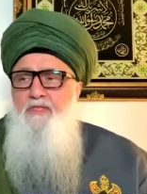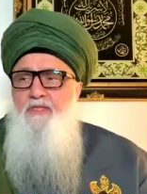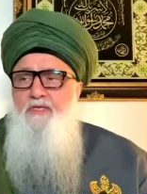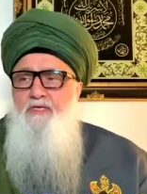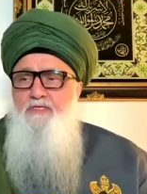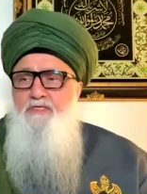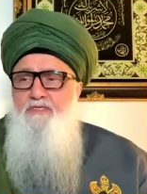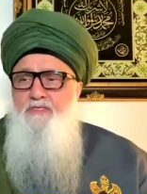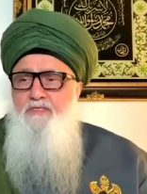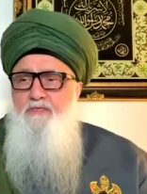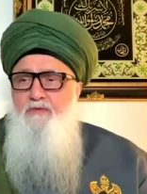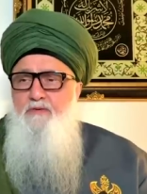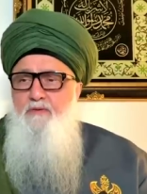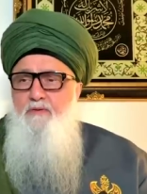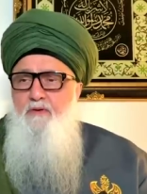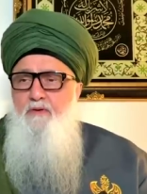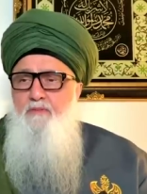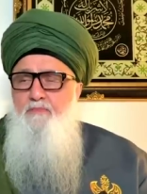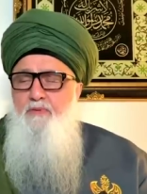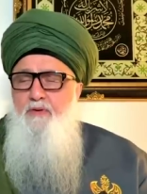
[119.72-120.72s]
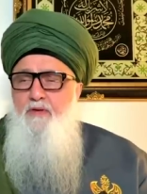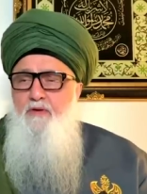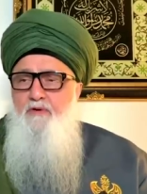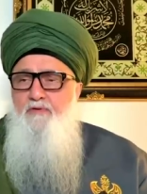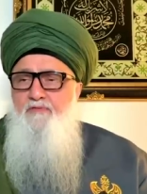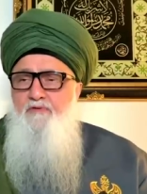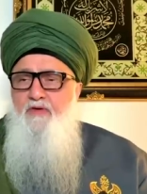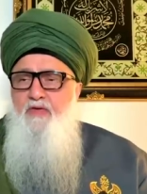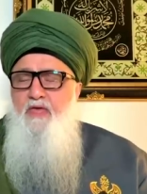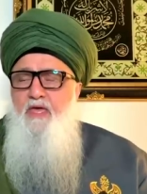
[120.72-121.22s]
This
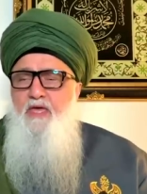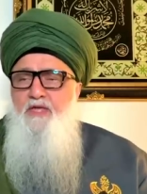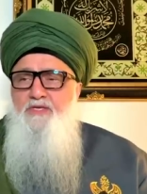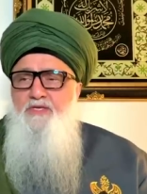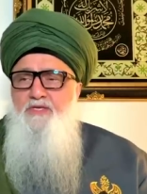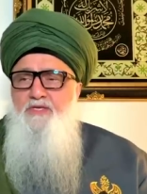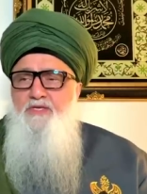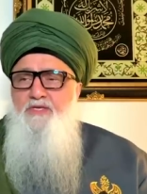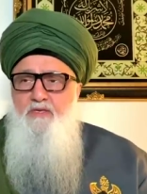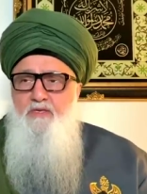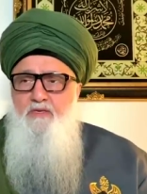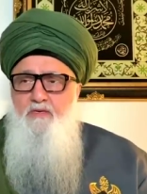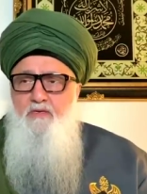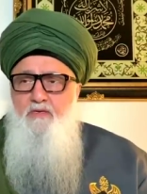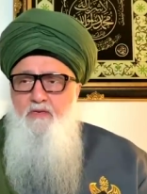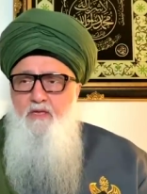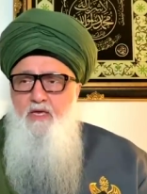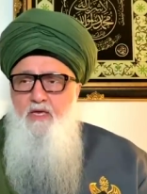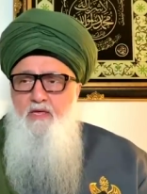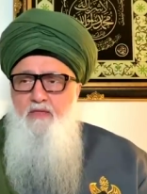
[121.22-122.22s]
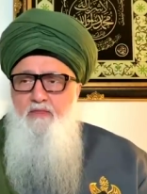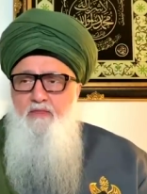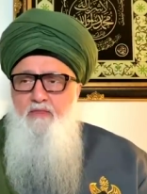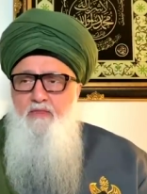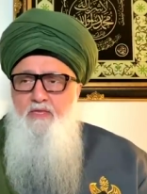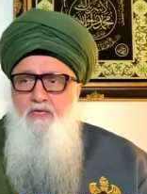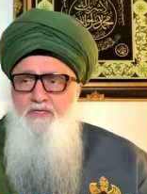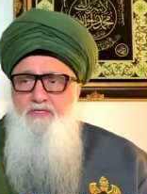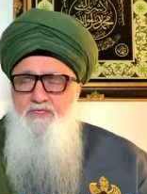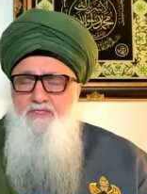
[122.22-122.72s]
purification
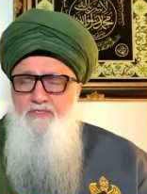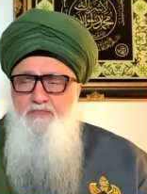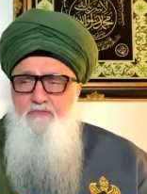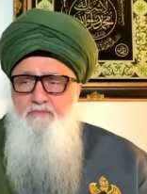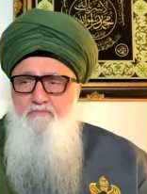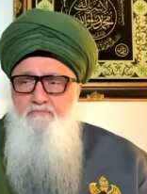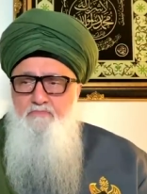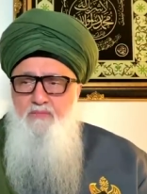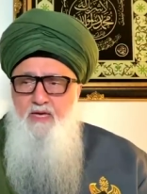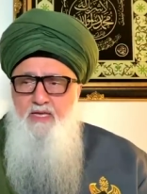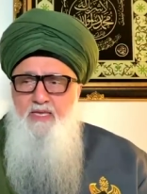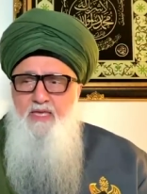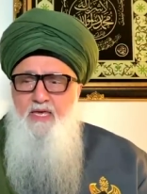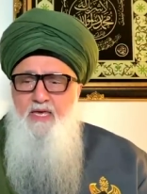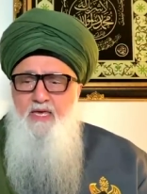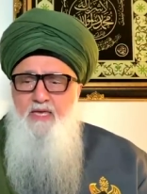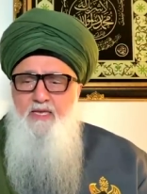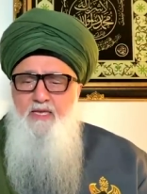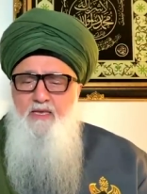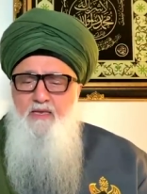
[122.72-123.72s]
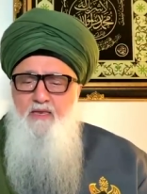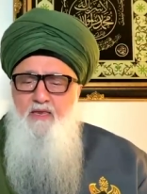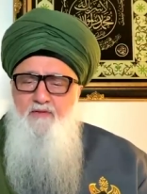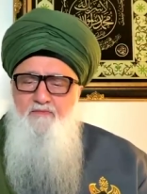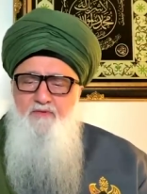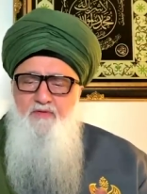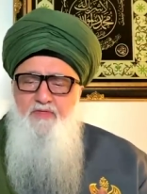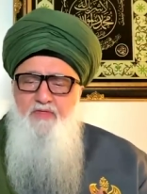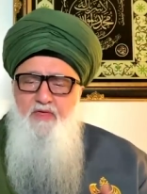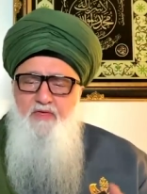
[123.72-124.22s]
and this madad and
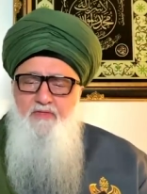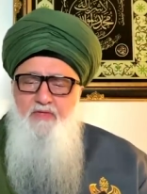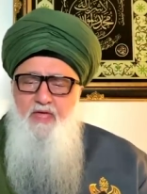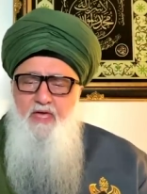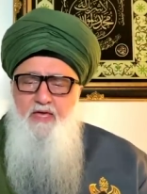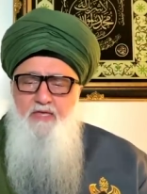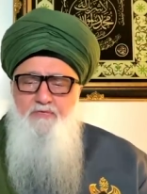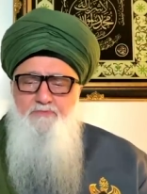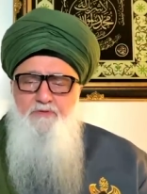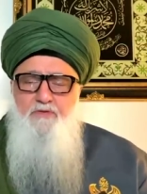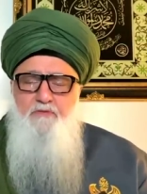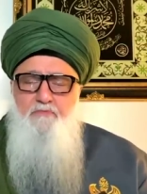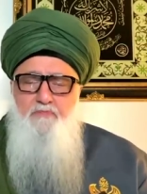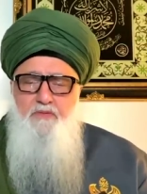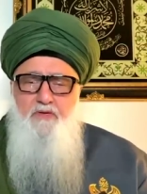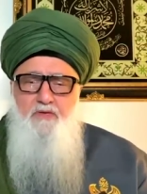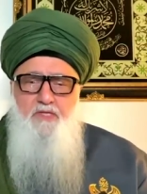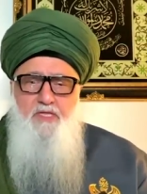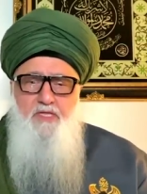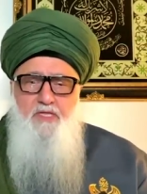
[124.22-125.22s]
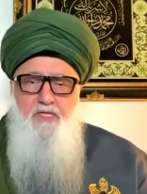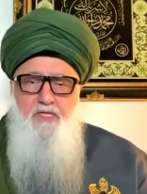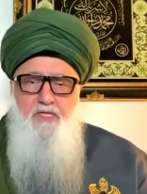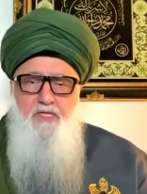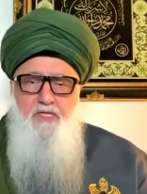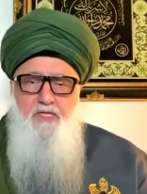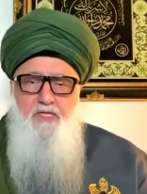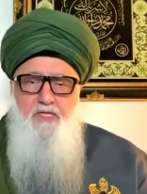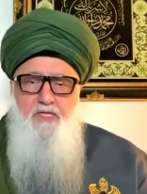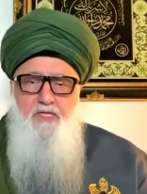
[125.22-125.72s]
everything that has been building
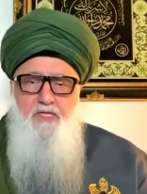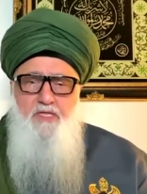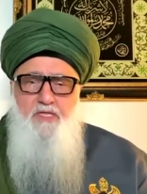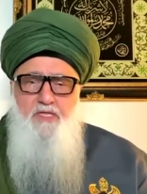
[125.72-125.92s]
up,